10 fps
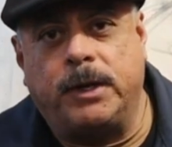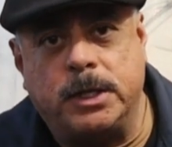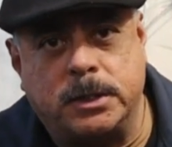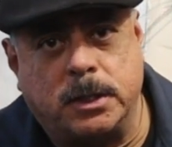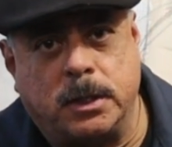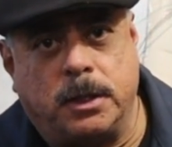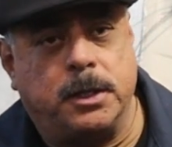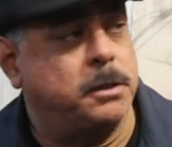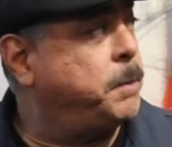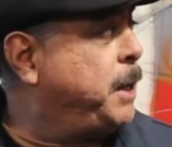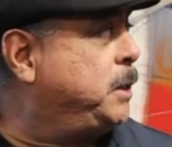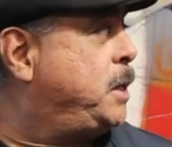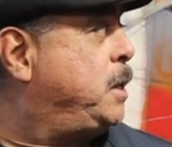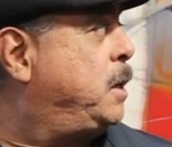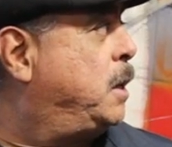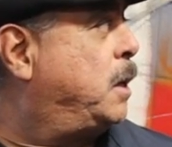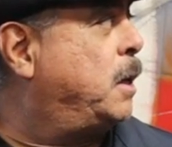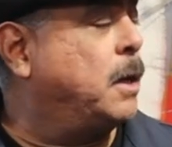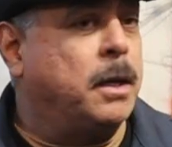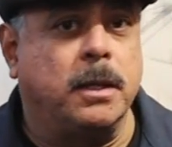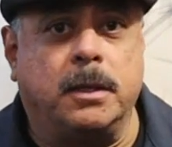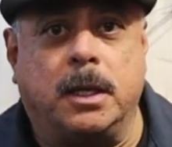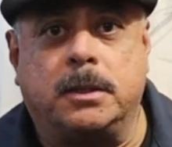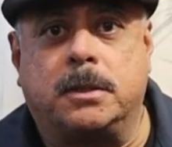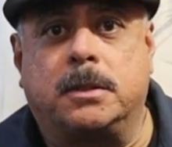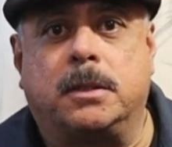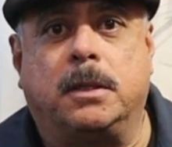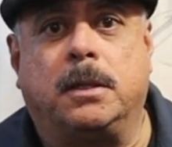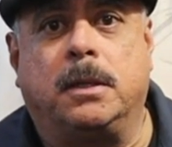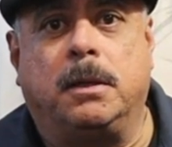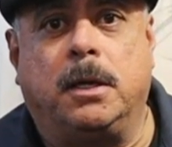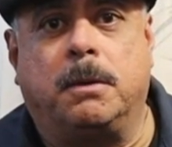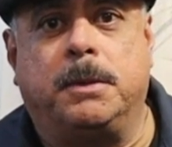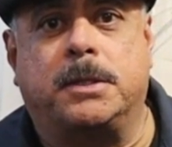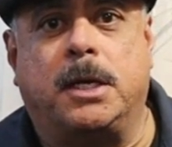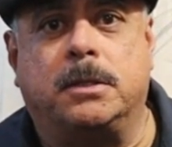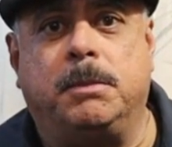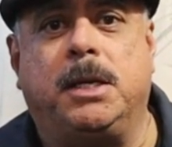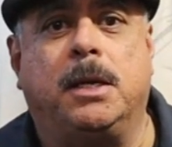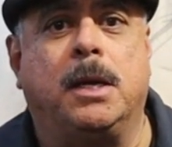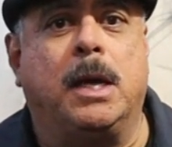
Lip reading: finished this painting that's here besides me,